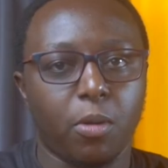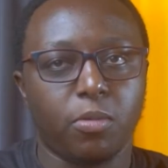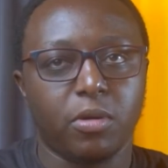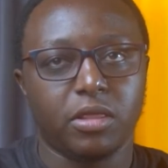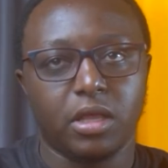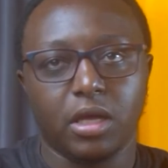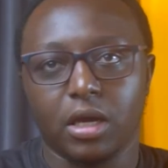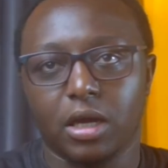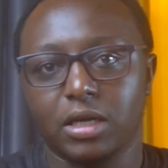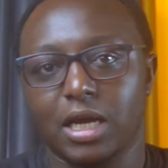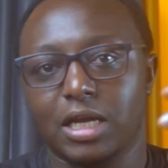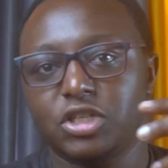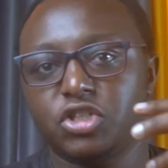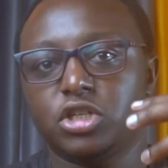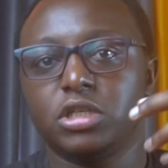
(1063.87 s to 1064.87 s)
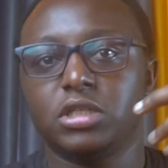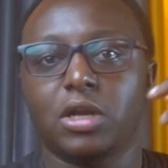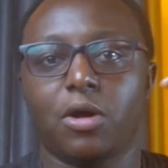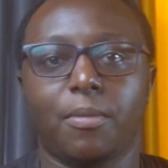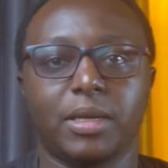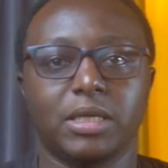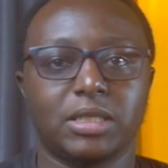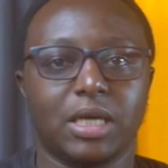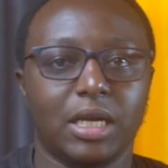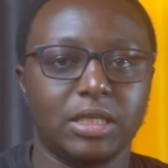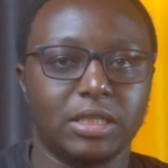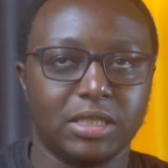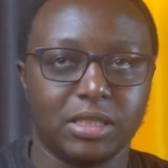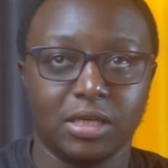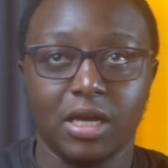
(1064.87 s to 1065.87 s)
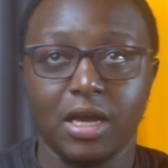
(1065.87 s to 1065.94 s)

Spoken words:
we think. It has changed our mentality.